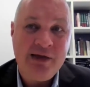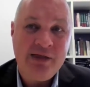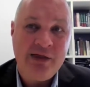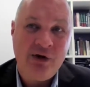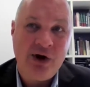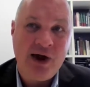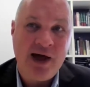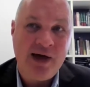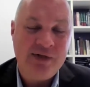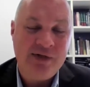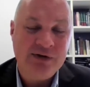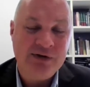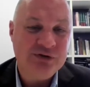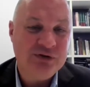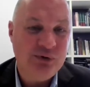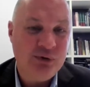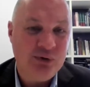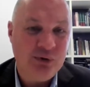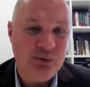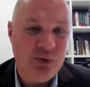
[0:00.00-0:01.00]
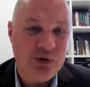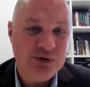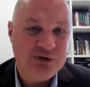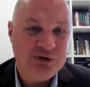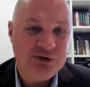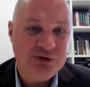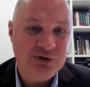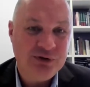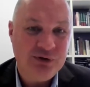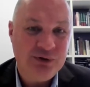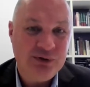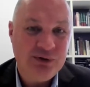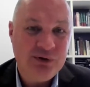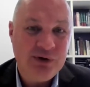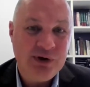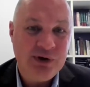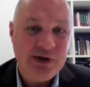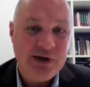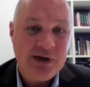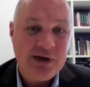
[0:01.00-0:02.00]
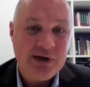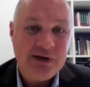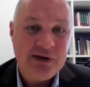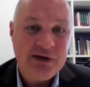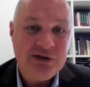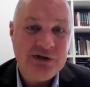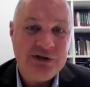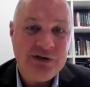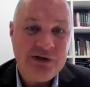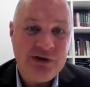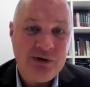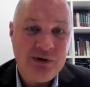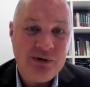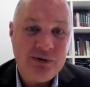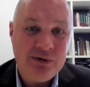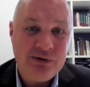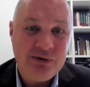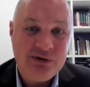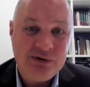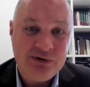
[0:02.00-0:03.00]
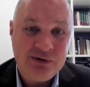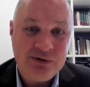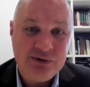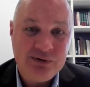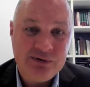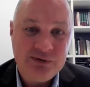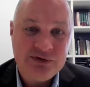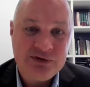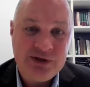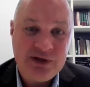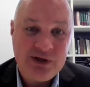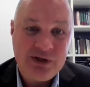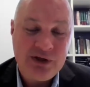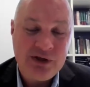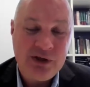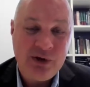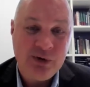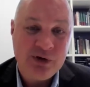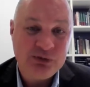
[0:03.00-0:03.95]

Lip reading: There are others who want to continue to see the